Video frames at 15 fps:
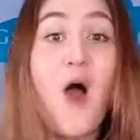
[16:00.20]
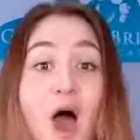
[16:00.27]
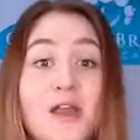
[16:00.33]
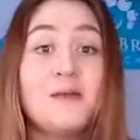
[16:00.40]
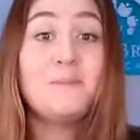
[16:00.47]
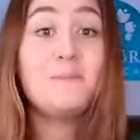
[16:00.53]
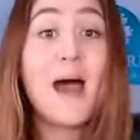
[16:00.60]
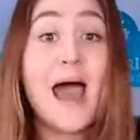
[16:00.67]

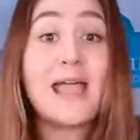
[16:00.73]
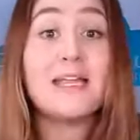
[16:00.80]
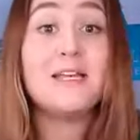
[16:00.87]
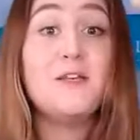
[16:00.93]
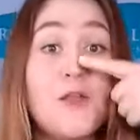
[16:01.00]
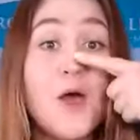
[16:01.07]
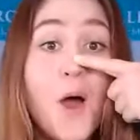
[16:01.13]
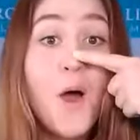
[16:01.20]
on my
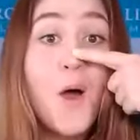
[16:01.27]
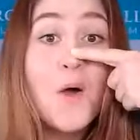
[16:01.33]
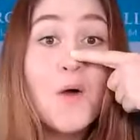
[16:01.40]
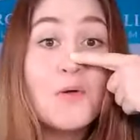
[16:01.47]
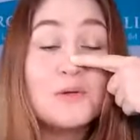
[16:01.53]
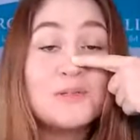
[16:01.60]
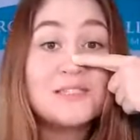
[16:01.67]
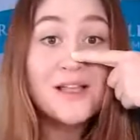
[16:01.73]

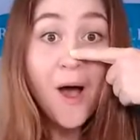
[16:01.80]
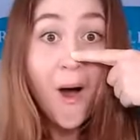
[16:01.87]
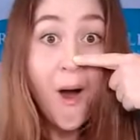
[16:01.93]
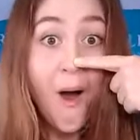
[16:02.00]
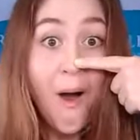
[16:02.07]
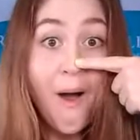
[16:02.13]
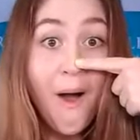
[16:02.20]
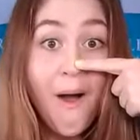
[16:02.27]
nose.
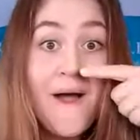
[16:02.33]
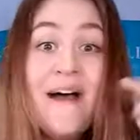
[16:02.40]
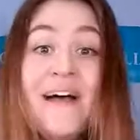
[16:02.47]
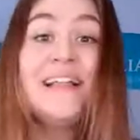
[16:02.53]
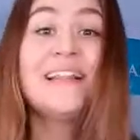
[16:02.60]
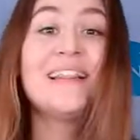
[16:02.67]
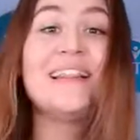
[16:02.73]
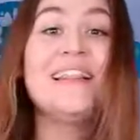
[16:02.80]

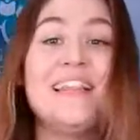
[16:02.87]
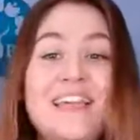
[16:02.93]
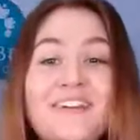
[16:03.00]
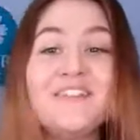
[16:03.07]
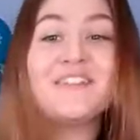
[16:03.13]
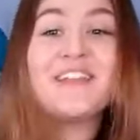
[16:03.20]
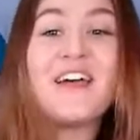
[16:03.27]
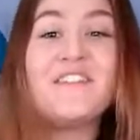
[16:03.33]

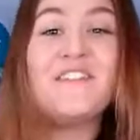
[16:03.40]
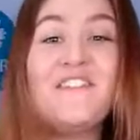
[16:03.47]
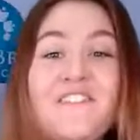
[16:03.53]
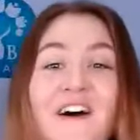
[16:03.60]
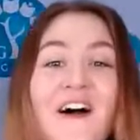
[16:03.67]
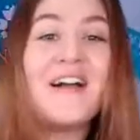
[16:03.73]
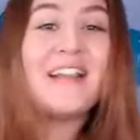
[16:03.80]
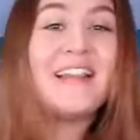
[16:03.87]
Leaves are
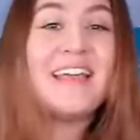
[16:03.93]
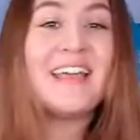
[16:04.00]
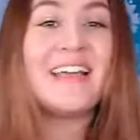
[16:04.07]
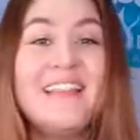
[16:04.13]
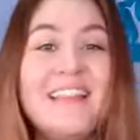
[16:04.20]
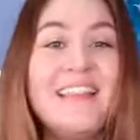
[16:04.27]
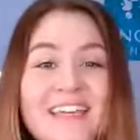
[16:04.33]
falling,